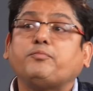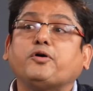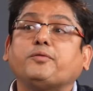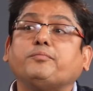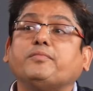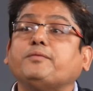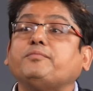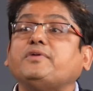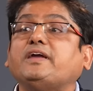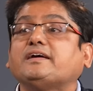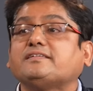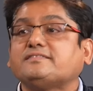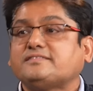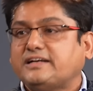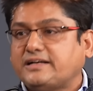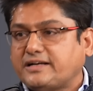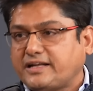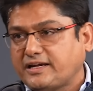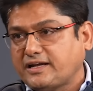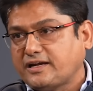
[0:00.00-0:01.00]
or maybe
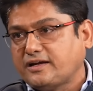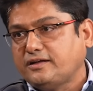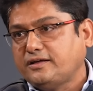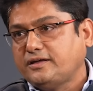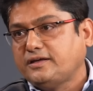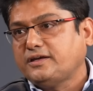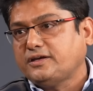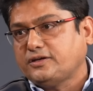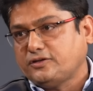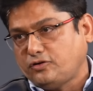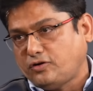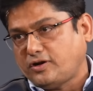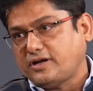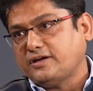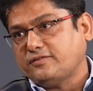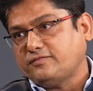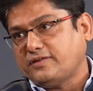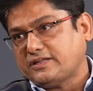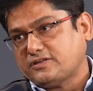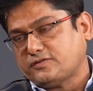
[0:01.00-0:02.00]
exiting your
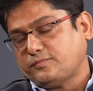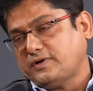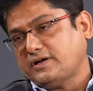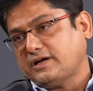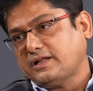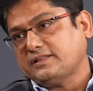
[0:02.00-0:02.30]
investment.